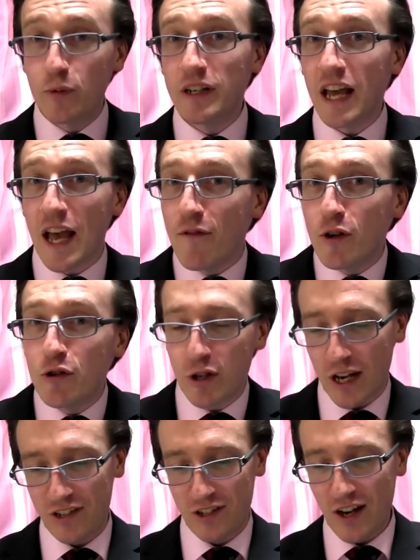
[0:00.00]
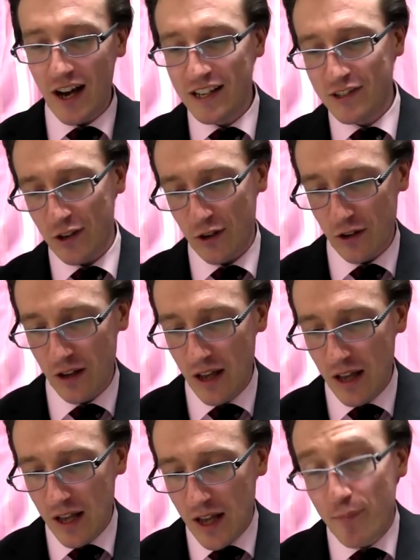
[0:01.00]
would ever chastise her,
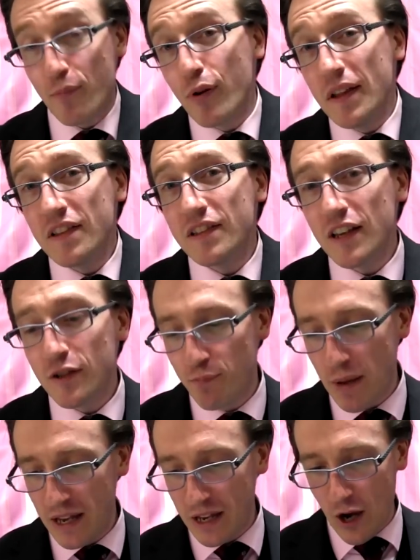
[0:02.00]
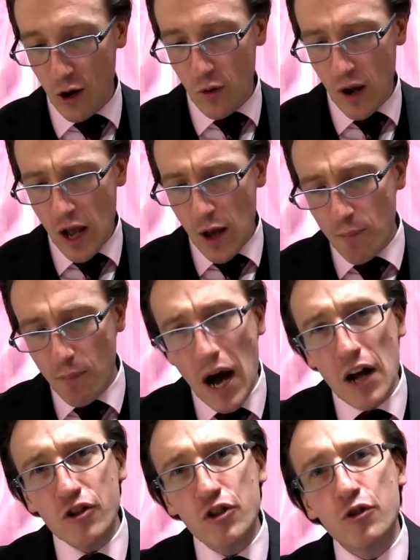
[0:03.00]
Princess Bingo
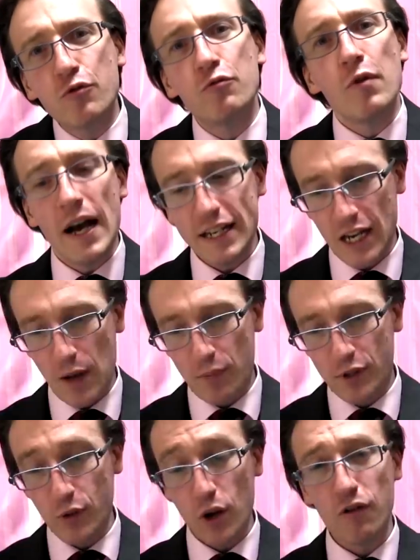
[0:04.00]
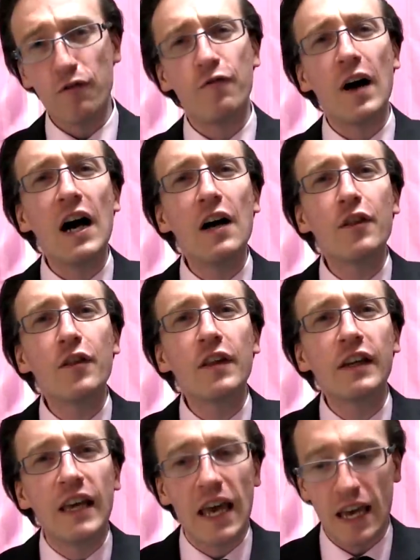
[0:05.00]
marched right up to her father the
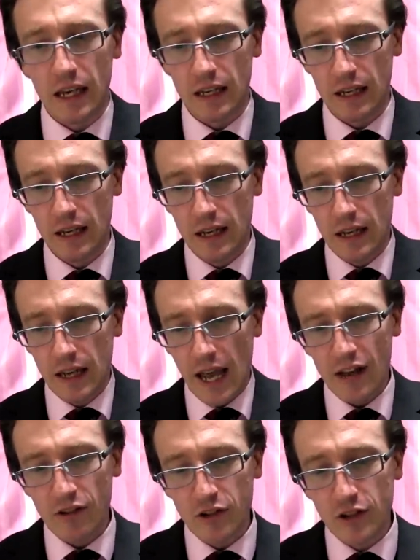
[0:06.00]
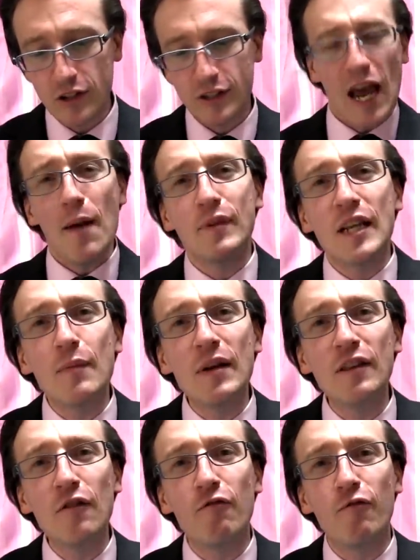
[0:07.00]
king and stabbed him
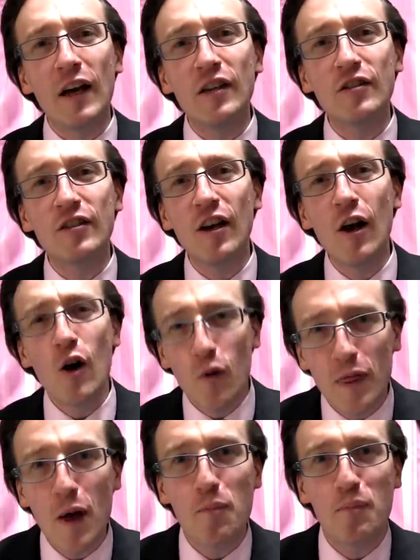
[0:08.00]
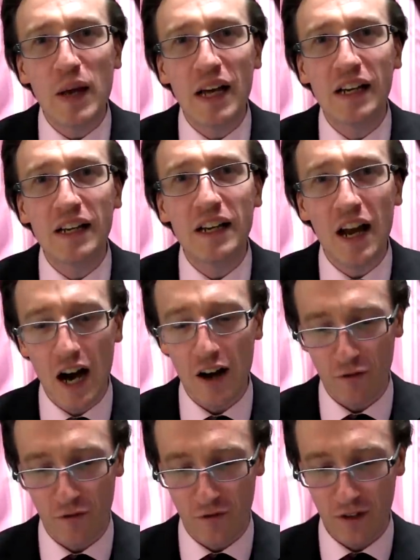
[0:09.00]
in the face with a big
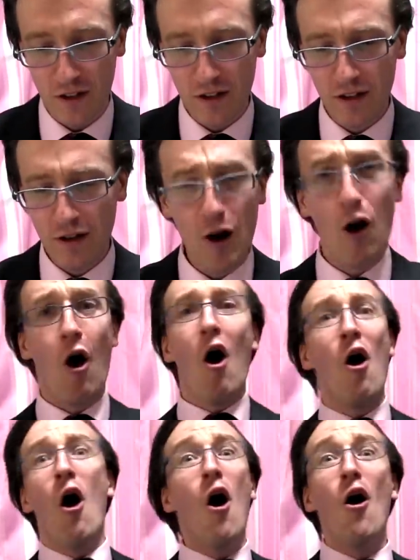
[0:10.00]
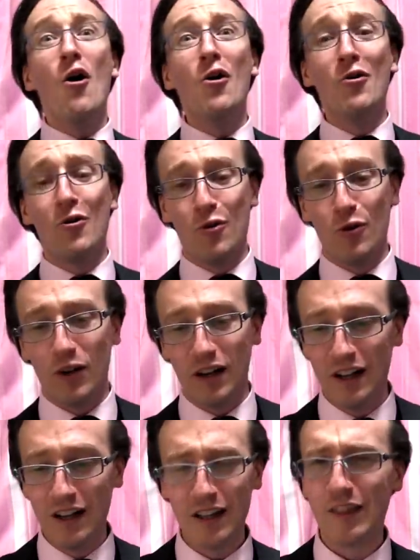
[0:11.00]
knife. "Ho ho!"
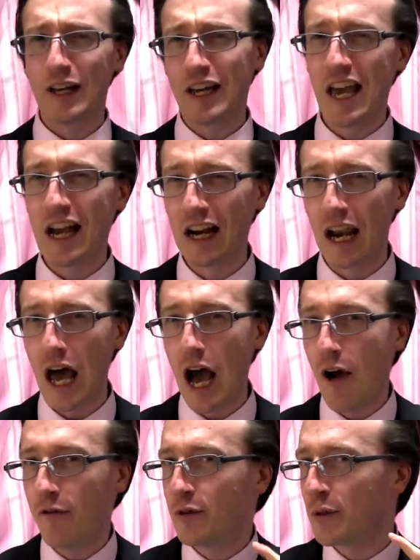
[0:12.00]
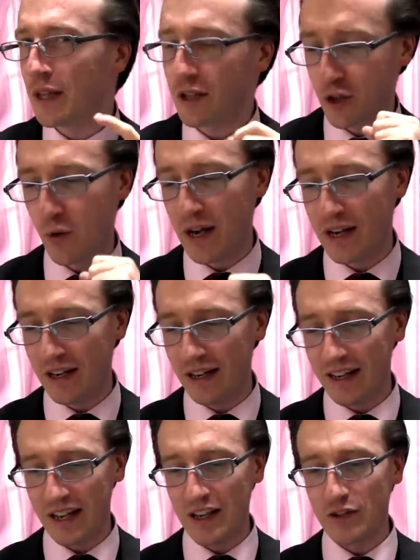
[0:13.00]
the king laughed with a twinkle
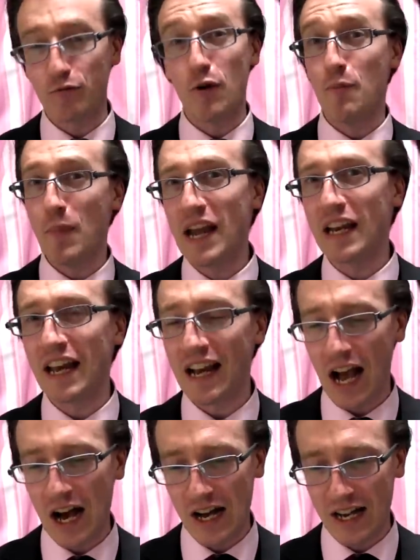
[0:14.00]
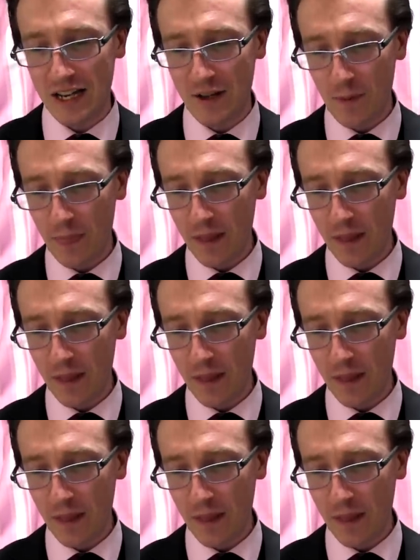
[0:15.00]
in his remaining eye.